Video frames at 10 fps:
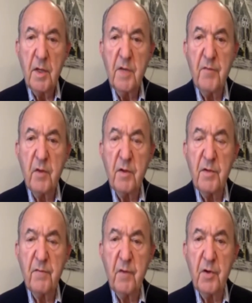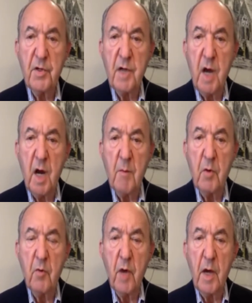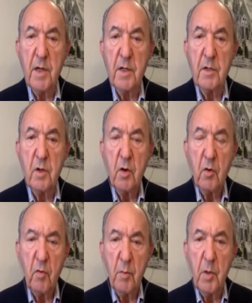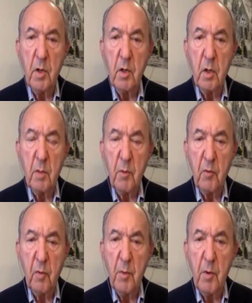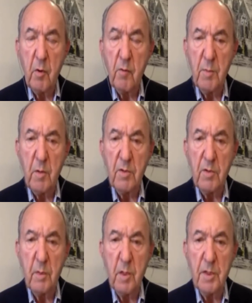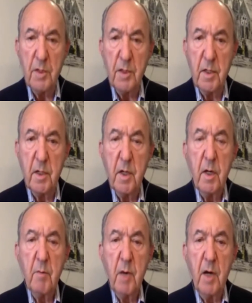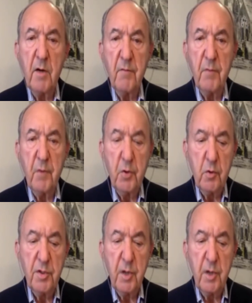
These, for the first time, created criminal responsibility by individual